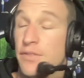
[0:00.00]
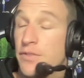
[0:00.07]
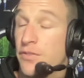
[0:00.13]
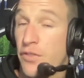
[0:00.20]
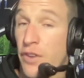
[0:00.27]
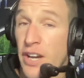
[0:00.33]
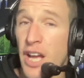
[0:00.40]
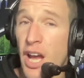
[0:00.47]
And
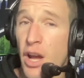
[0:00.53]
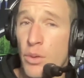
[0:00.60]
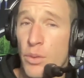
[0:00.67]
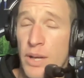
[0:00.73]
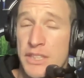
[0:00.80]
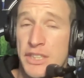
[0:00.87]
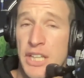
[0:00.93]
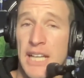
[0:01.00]
Freo
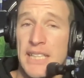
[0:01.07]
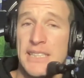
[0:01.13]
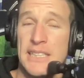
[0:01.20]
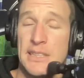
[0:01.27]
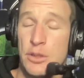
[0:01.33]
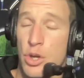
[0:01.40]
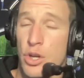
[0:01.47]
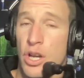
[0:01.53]
are
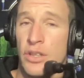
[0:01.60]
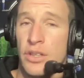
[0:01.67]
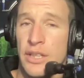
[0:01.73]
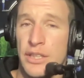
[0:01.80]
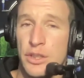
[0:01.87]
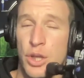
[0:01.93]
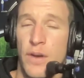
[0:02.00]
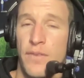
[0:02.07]
chasing not
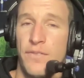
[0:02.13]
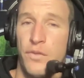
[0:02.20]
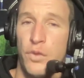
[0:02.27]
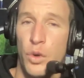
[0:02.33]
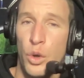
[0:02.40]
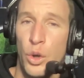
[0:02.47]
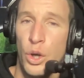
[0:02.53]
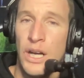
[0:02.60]
only top
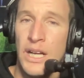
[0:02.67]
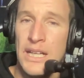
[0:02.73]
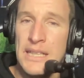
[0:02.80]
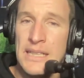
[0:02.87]
4